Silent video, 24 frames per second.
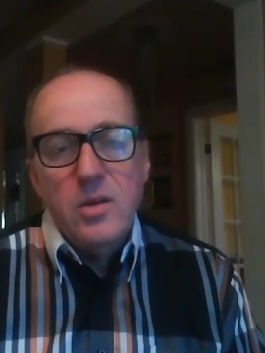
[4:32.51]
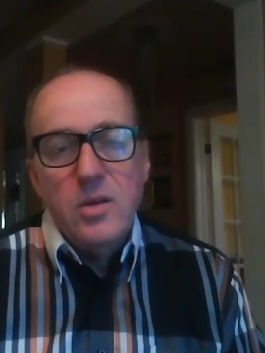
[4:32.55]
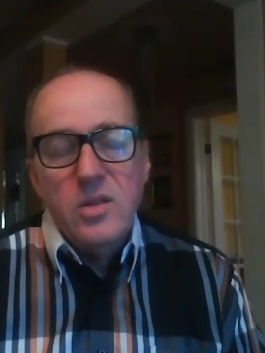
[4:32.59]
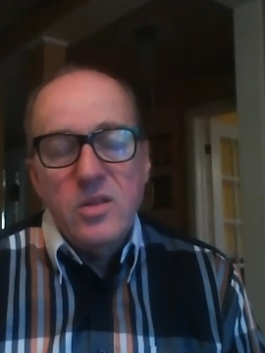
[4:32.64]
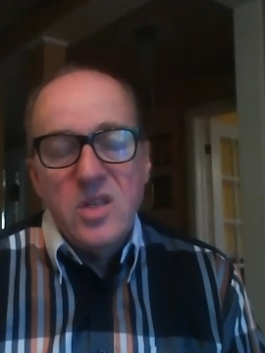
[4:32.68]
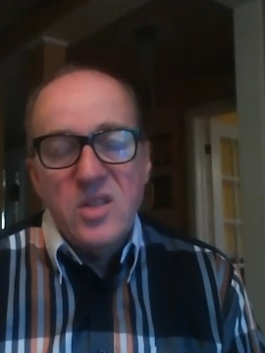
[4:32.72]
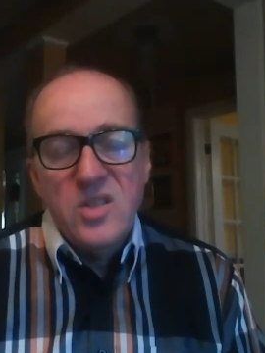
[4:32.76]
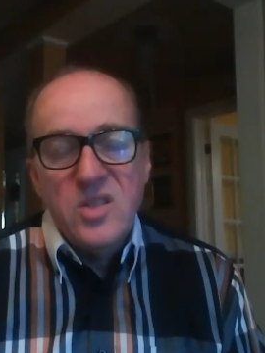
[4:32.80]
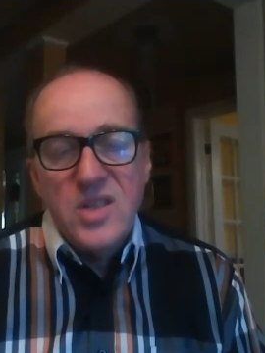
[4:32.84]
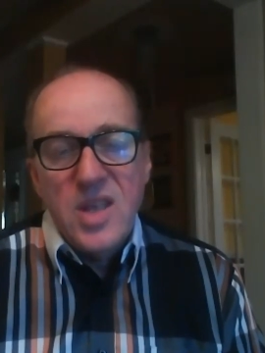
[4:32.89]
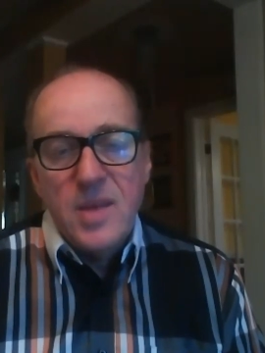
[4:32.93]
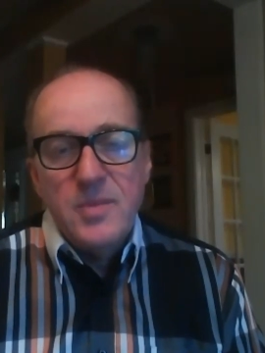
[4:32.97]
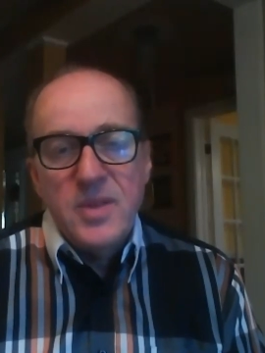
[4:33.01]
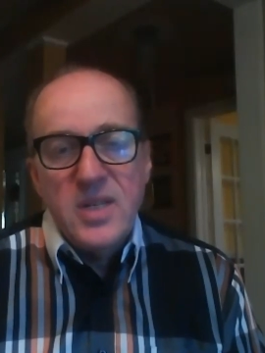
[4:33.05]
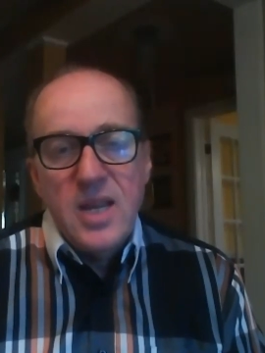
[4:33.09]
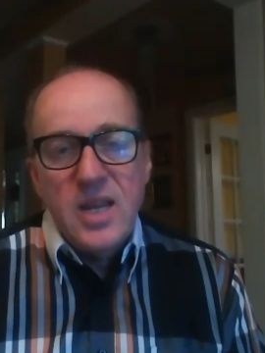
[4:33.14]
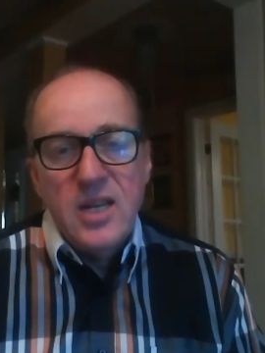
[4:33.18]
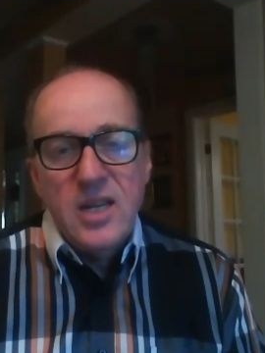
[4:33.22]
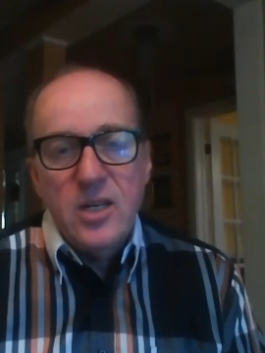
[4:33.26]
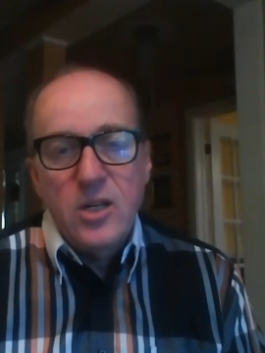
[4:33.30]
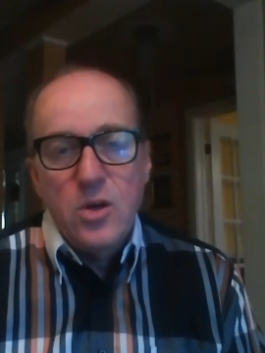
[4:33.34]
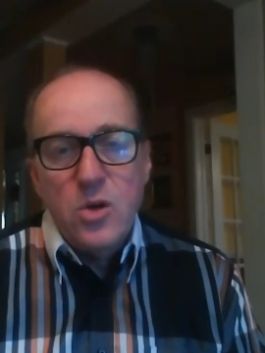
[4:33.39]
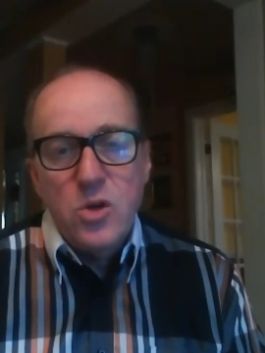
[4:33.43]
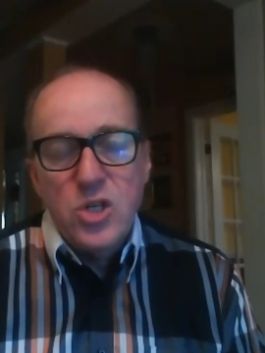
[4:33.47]

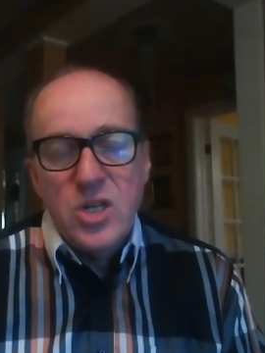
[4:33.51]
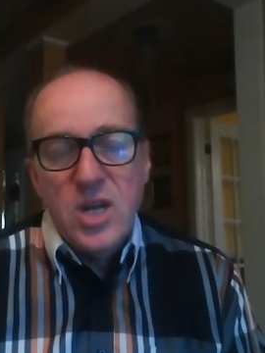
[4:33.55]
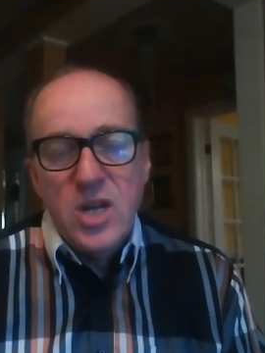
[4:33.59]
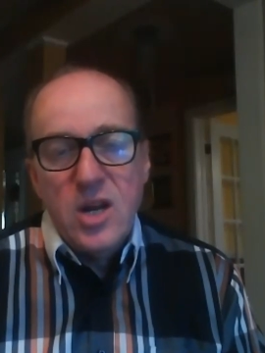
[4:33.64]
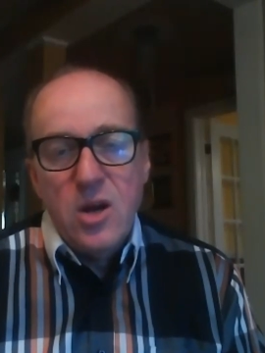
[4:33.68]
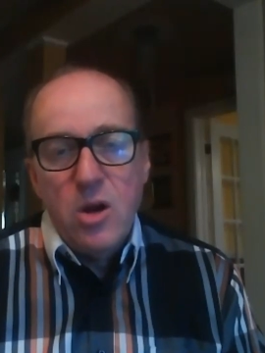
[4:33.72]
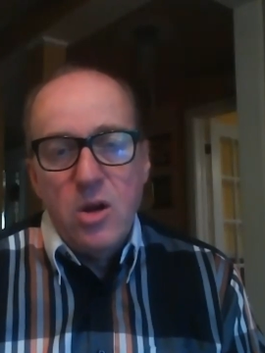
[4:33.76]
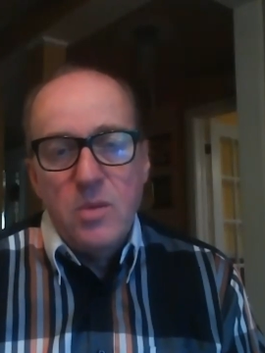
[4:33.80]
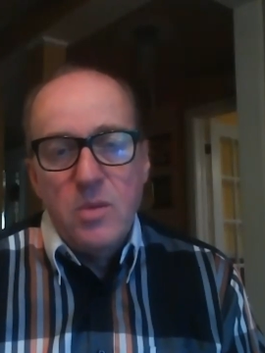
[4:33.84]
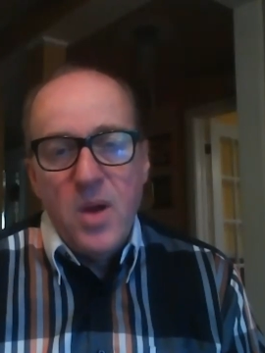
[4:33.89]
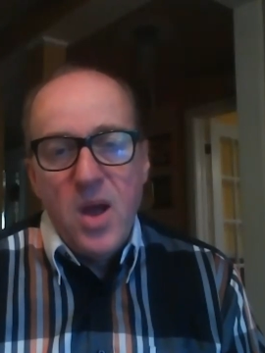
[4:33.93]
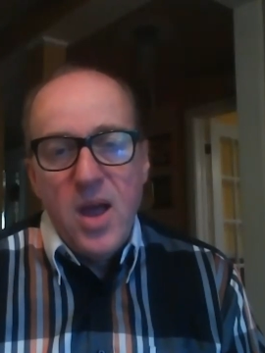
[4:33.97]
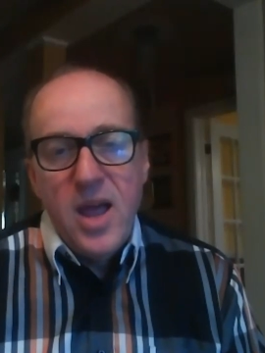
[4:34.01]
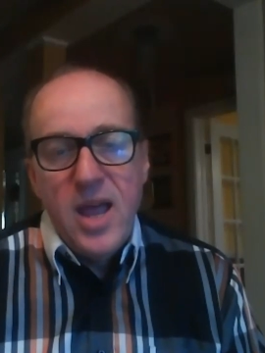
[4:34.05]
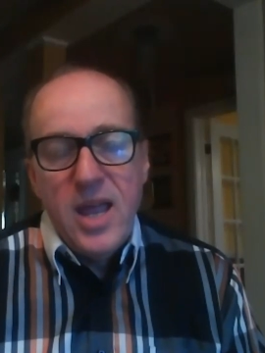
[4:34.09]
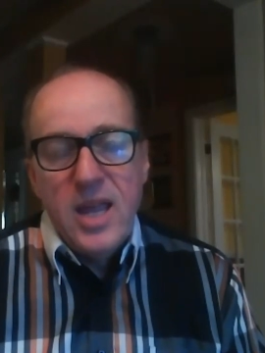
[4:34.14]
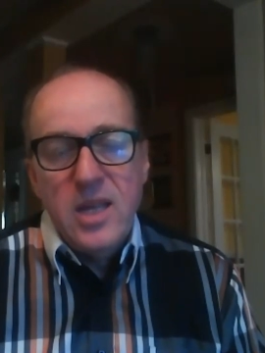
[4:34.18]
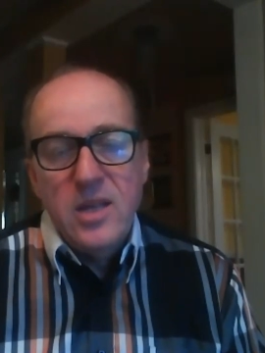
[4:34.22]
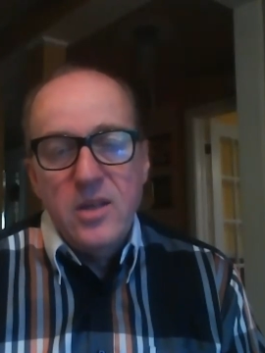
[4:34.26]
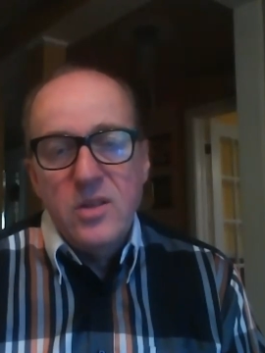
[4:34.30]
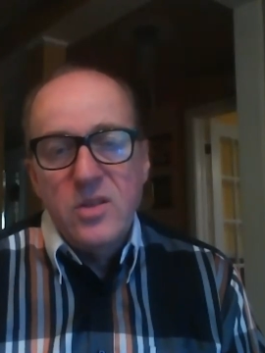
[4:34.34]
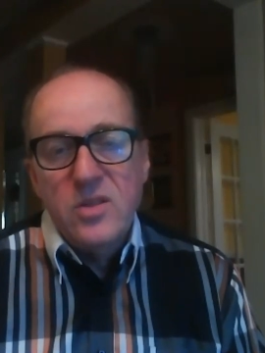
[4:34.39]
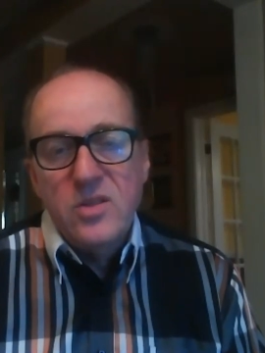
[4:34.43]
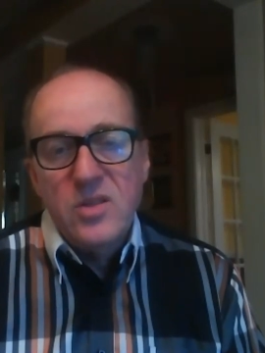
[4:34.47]
disseminated or shared
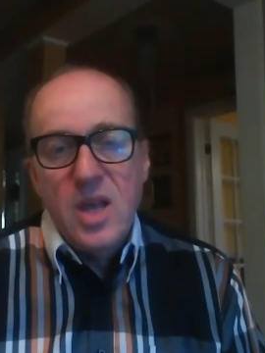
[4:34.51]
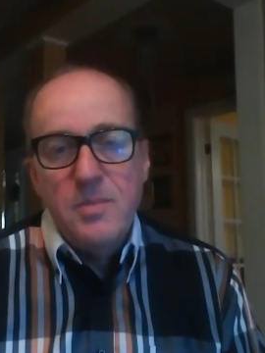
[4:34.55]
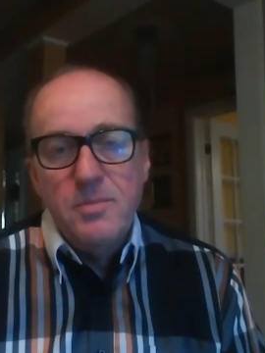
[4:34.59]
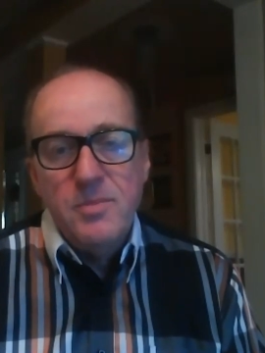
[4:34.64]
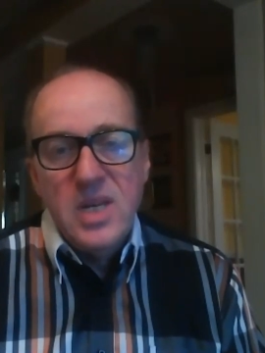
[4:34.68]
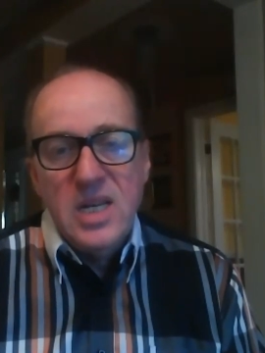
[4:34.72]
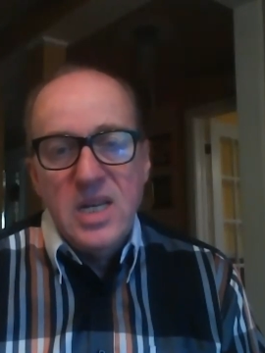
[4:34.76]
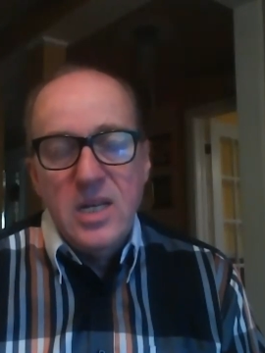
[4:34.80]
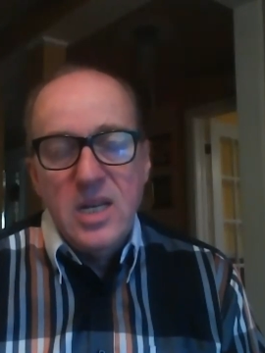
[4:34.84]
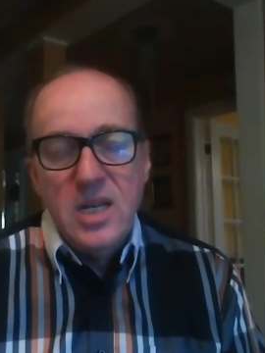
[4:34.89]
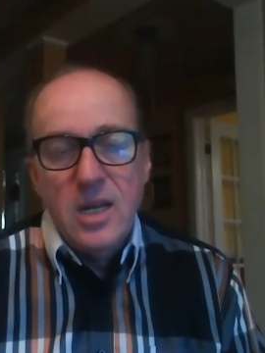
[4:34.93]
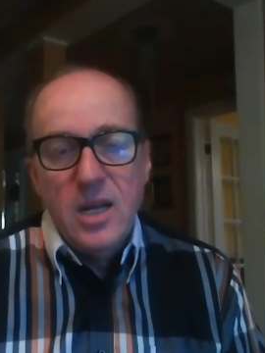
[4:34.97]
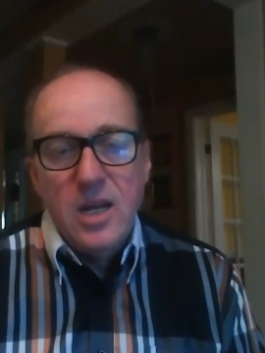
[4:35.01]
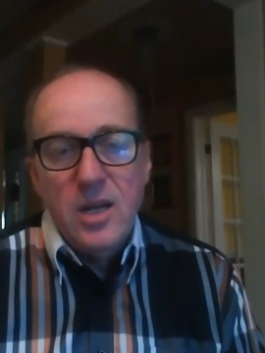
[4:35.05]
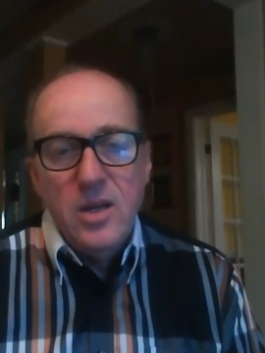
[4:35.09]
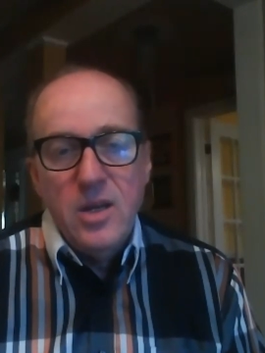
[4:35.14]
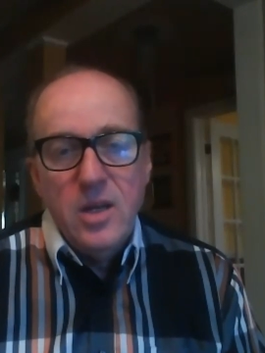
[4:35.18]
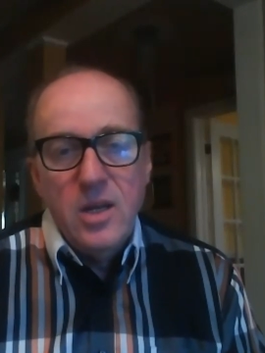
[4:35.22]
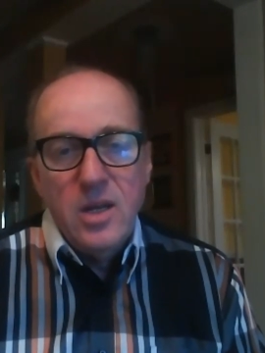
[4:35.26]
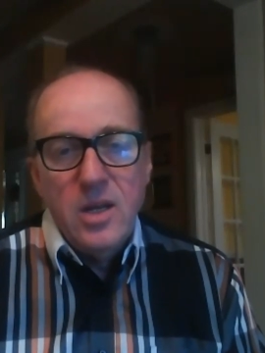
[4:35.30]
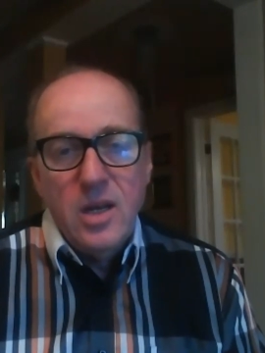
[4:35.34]
by some media